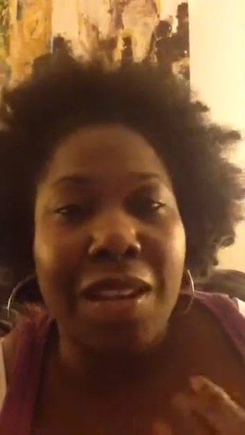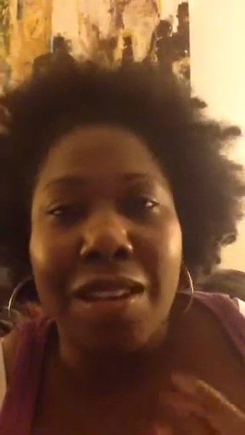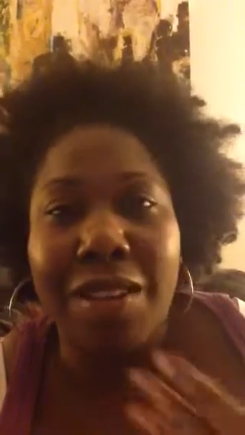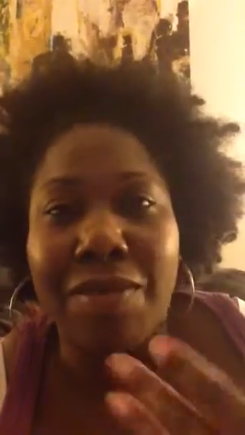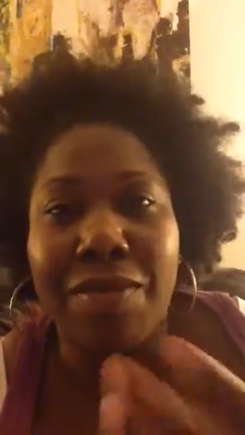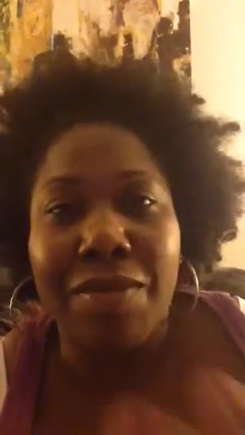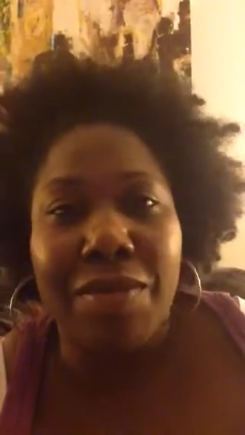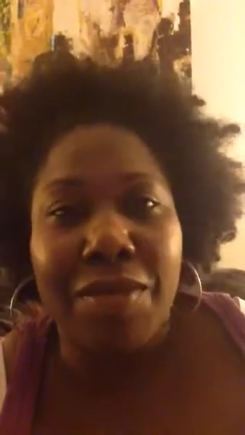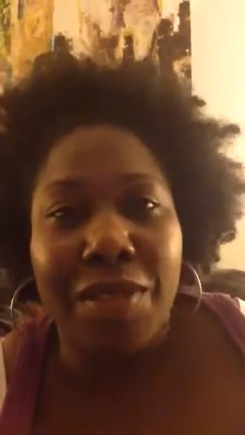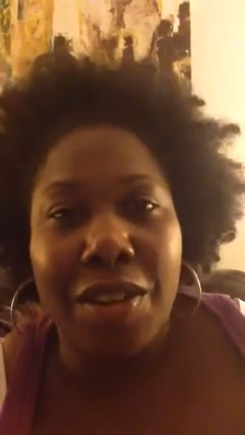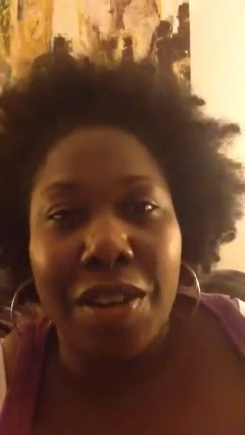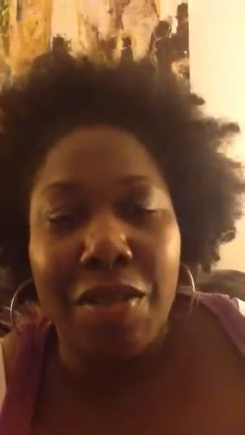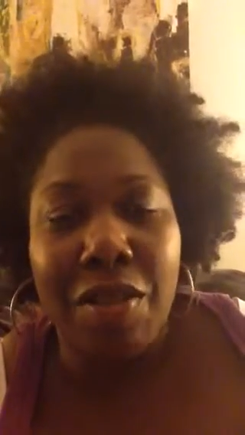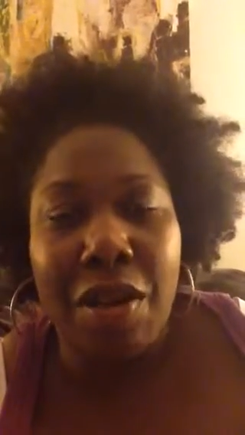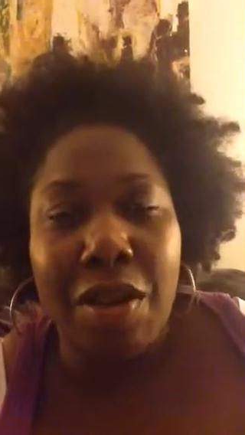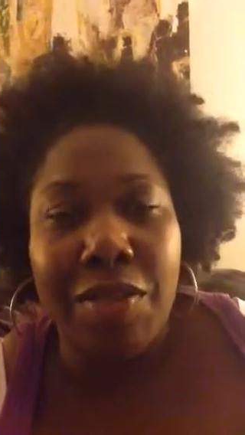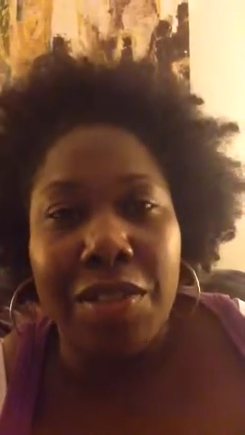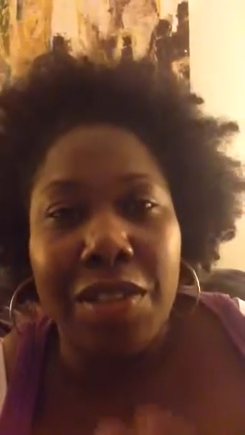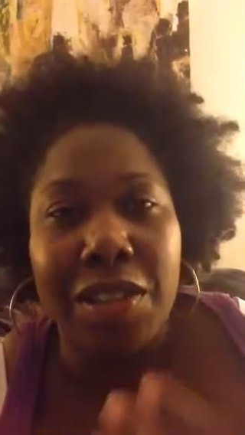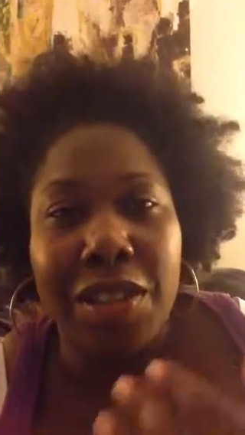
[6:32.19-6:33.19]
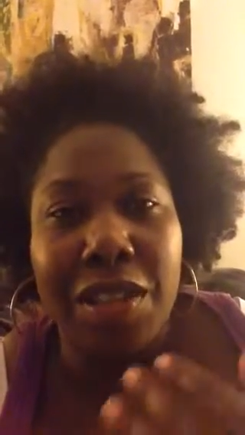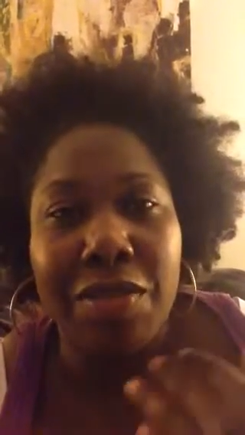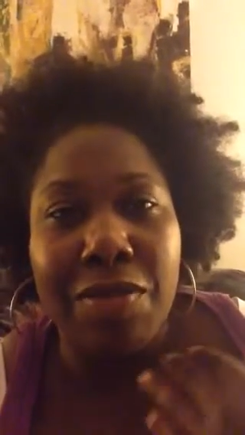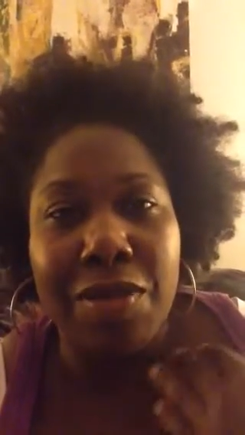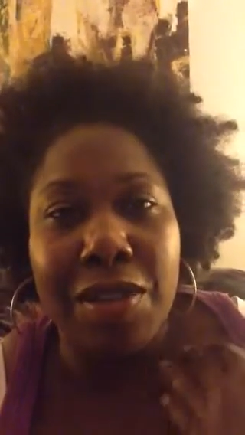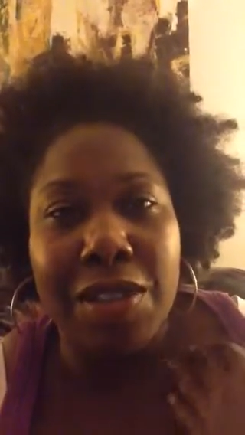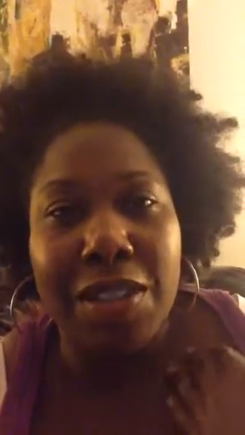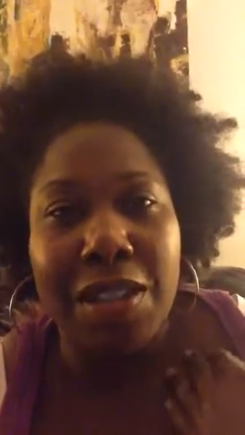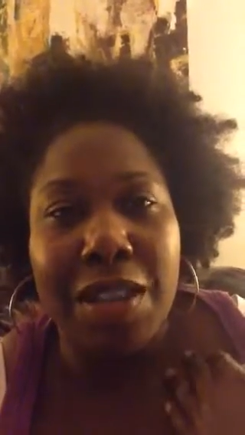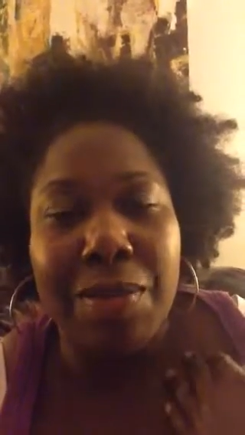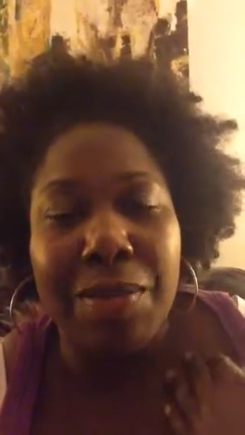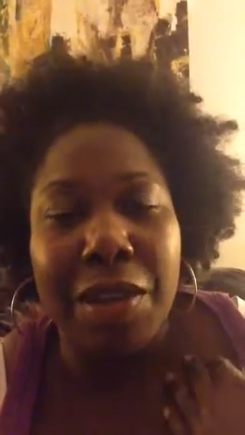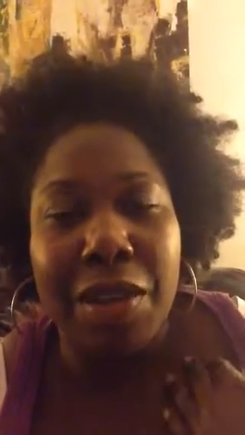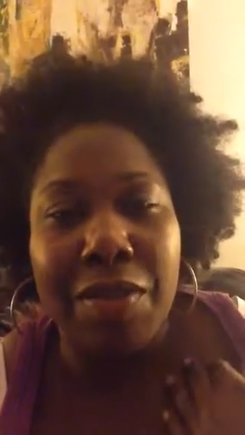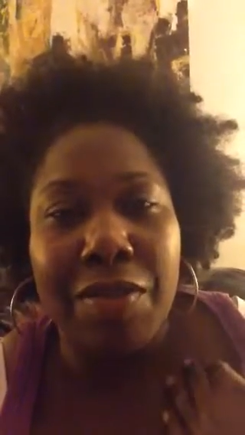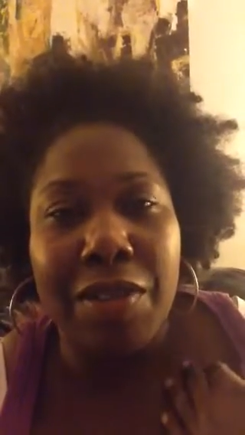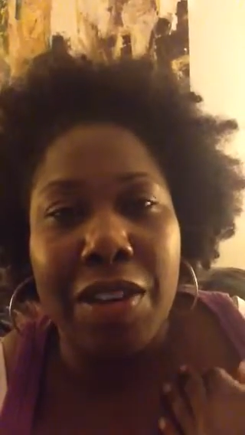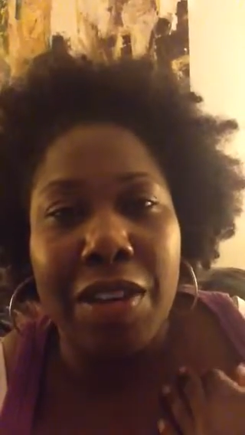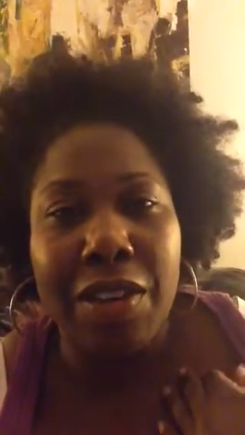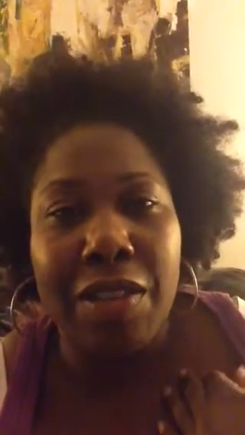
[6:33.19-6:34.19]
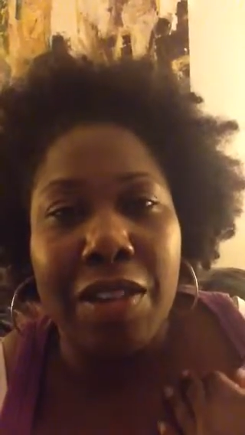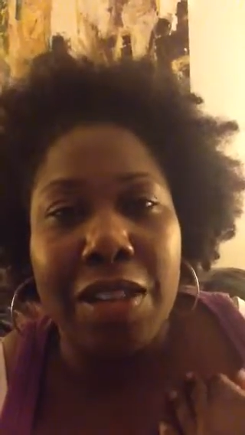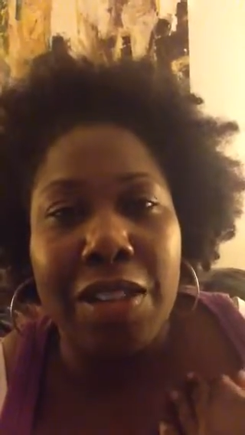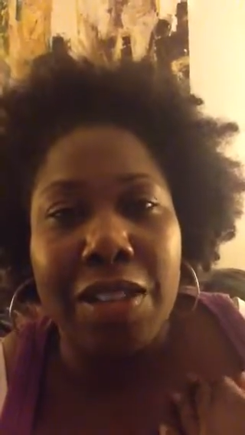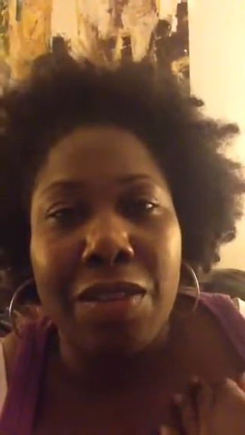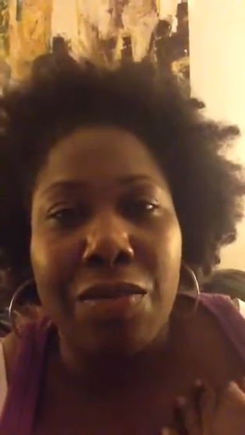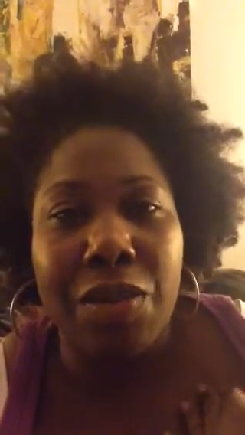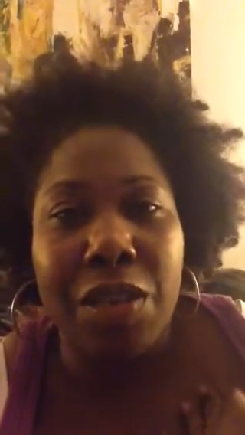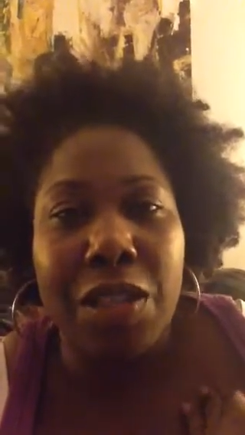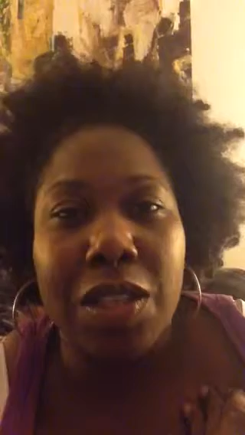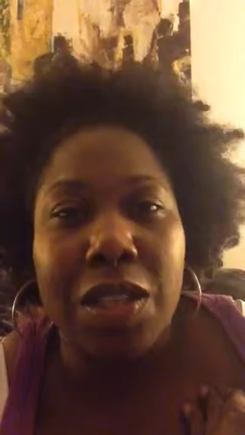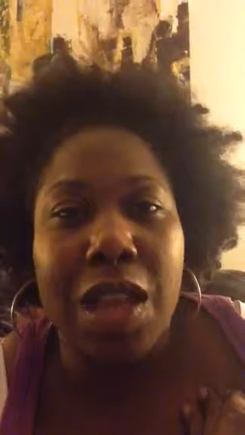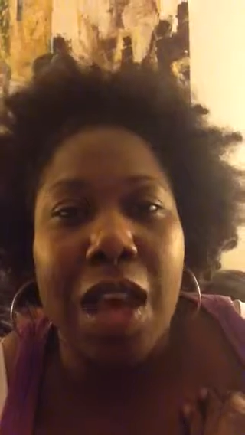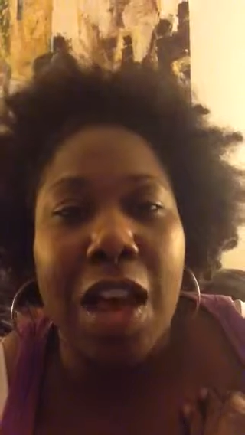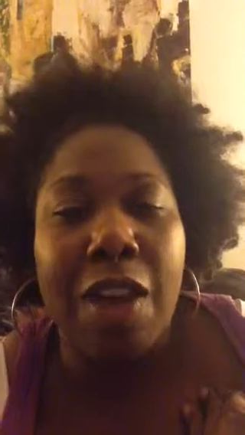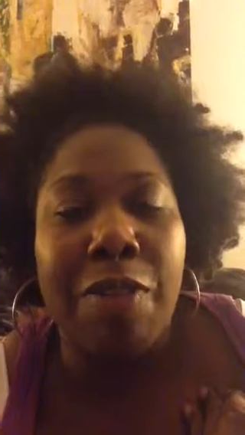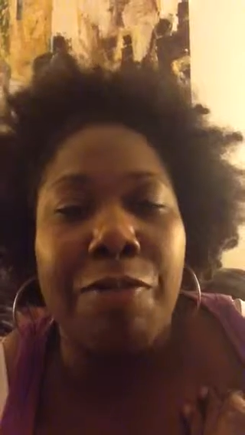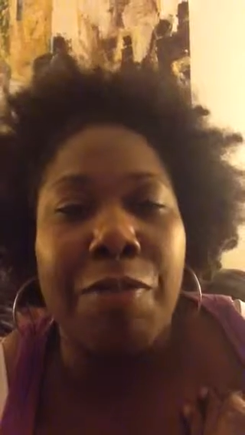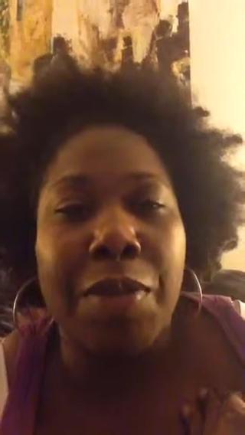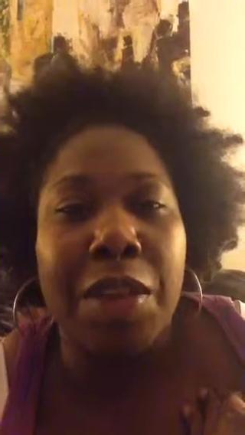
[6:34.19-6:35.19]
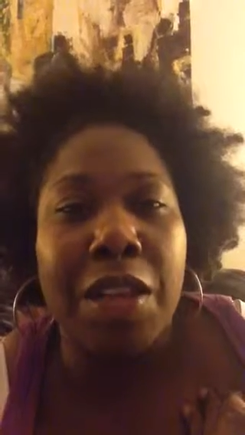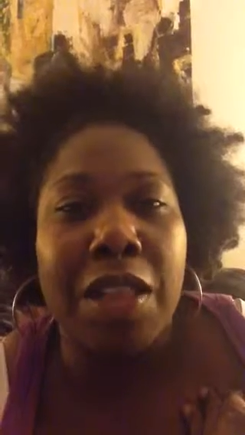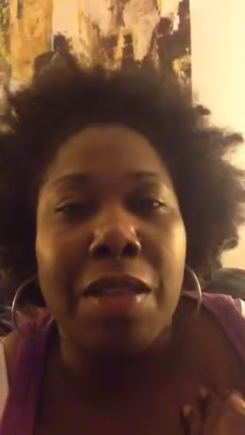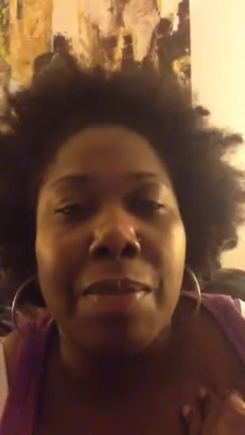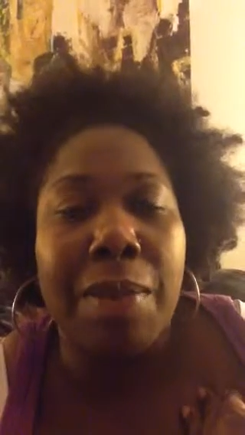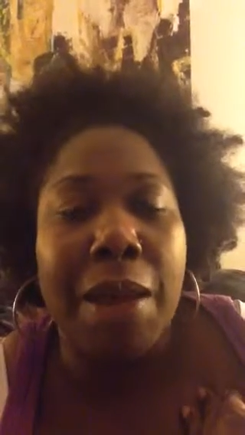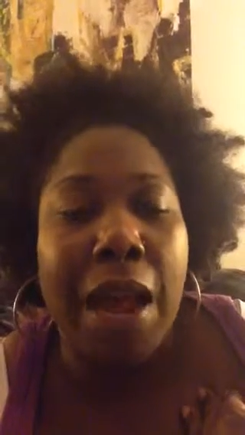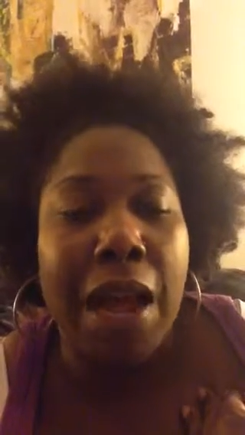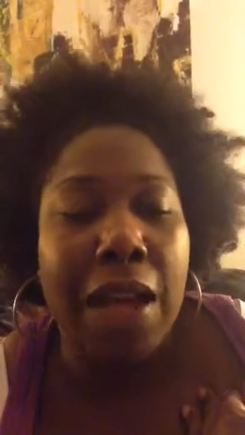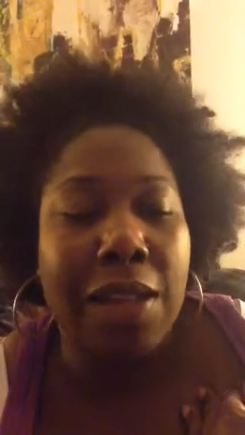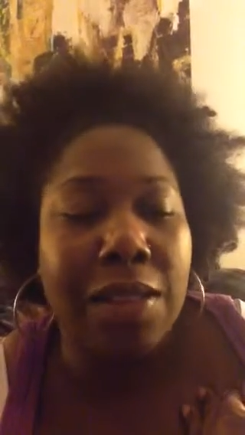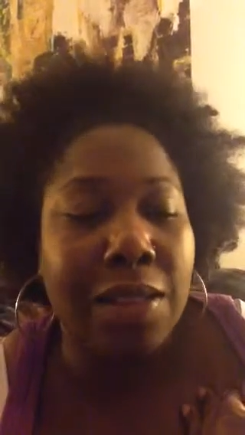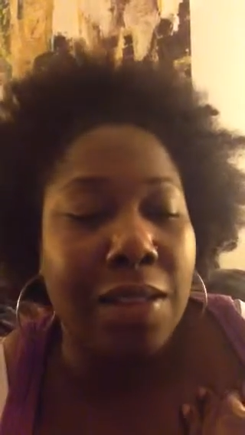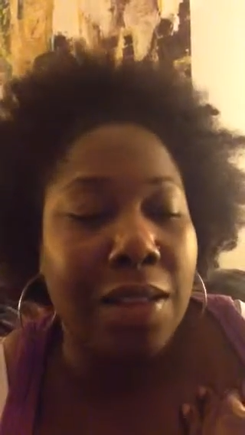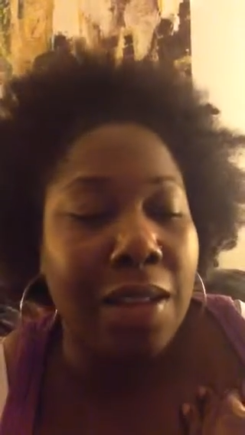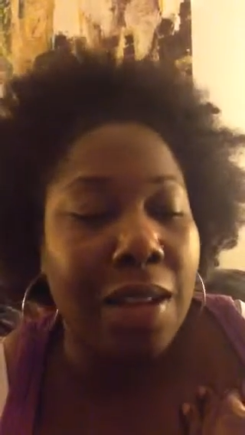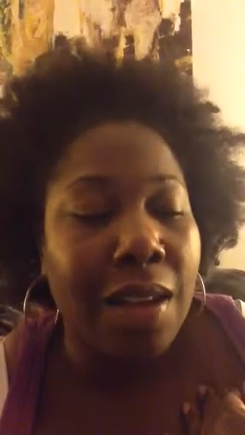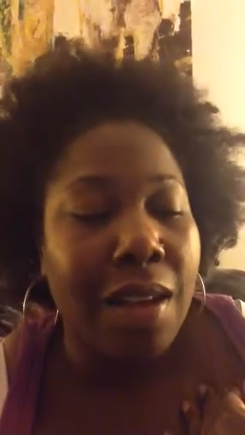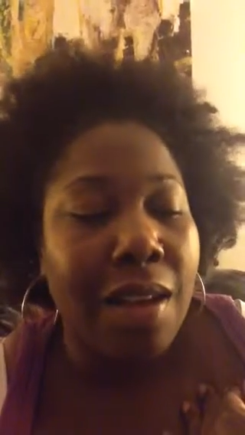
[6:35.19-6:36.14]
And, obviously it wasn't that big of a deal as it had been in the past.